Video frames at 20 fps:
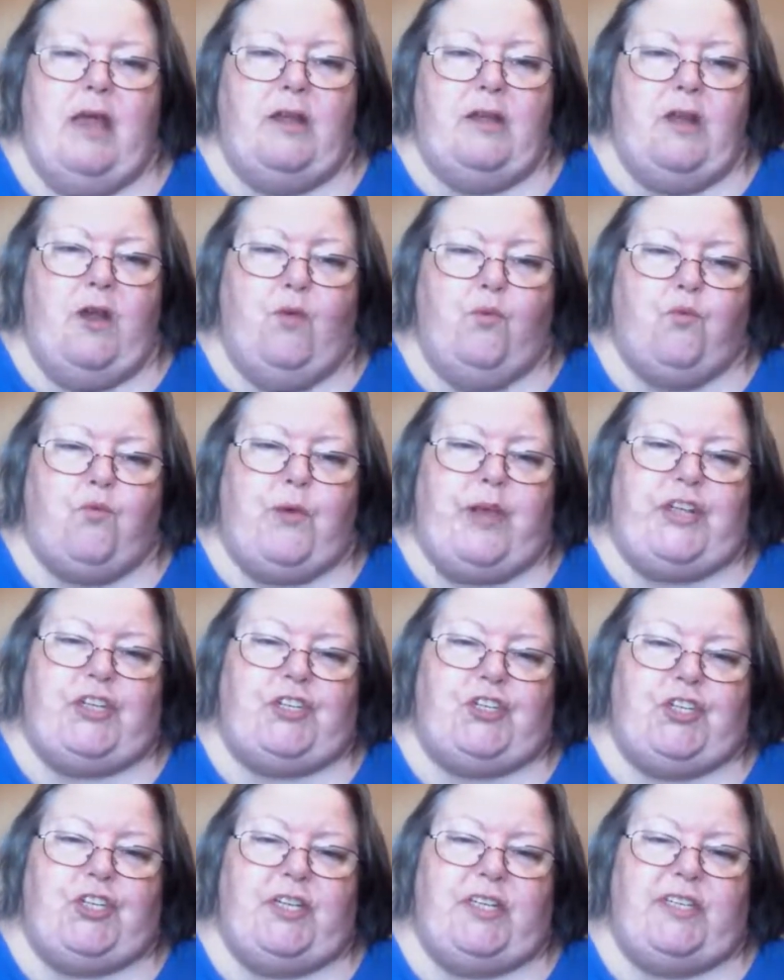no
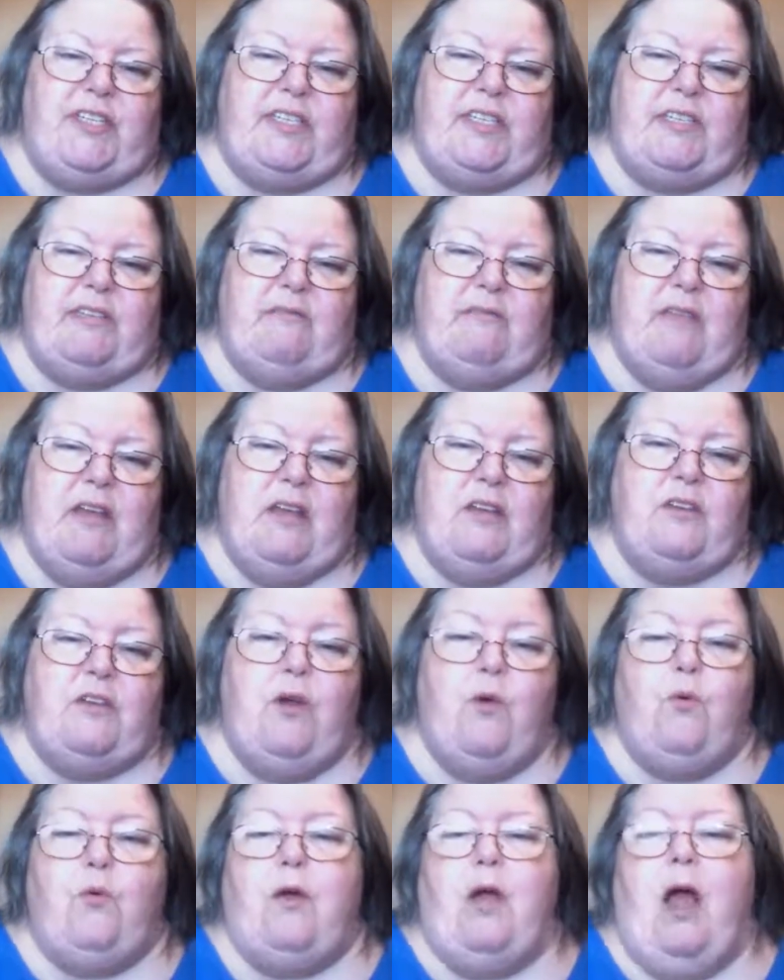richness,
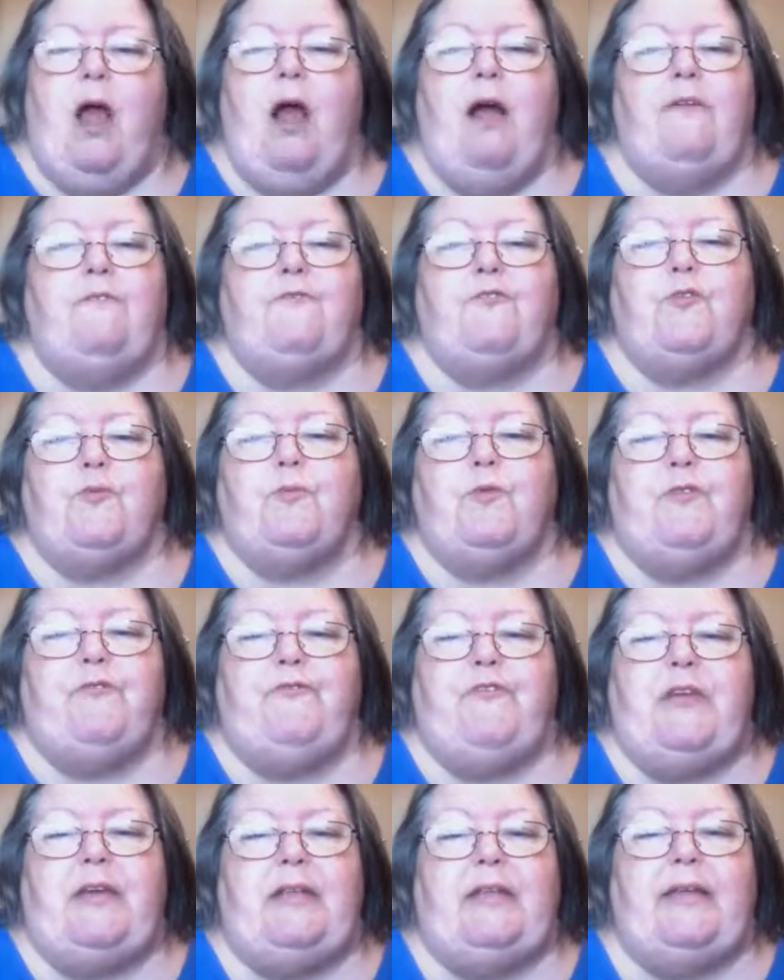no comfortable
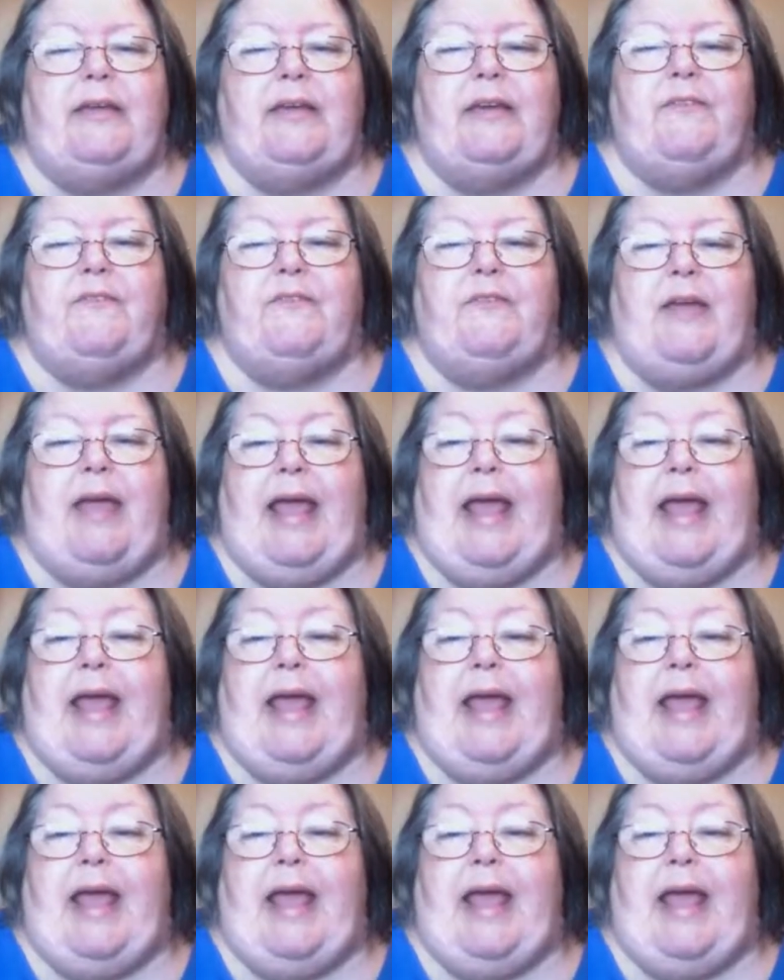feeling of